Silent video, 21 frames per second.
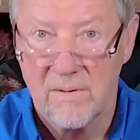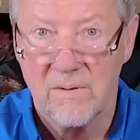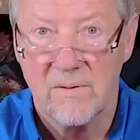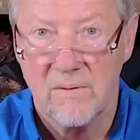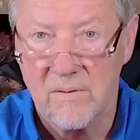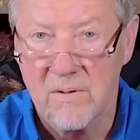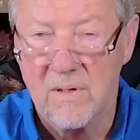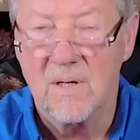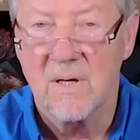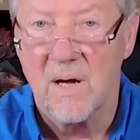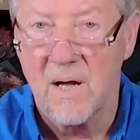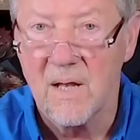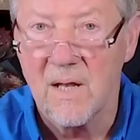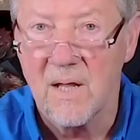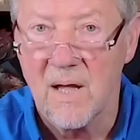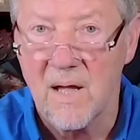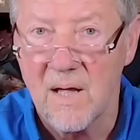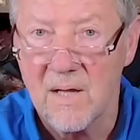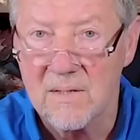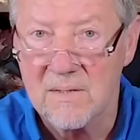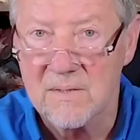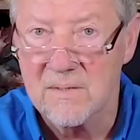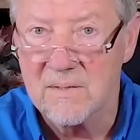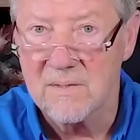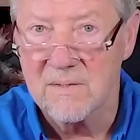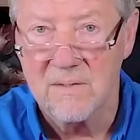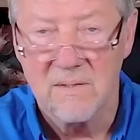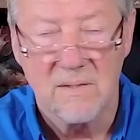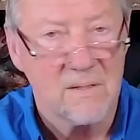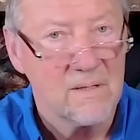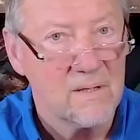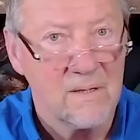You're Kalos,
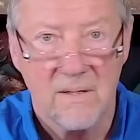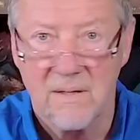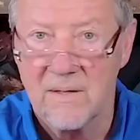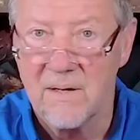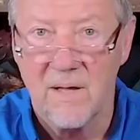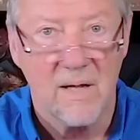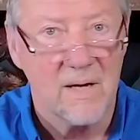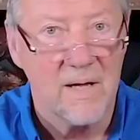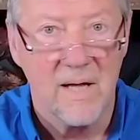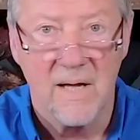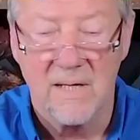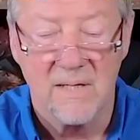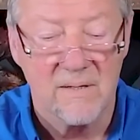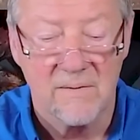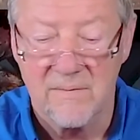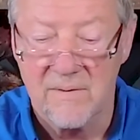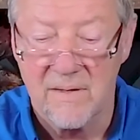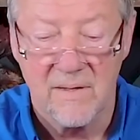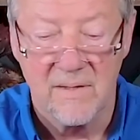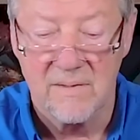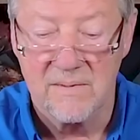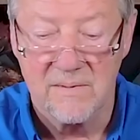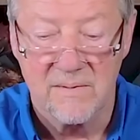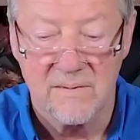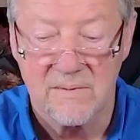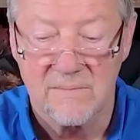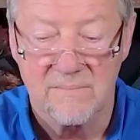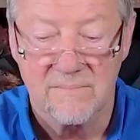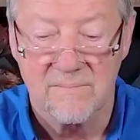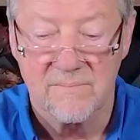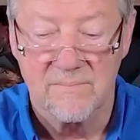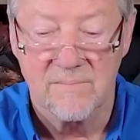not Agathos.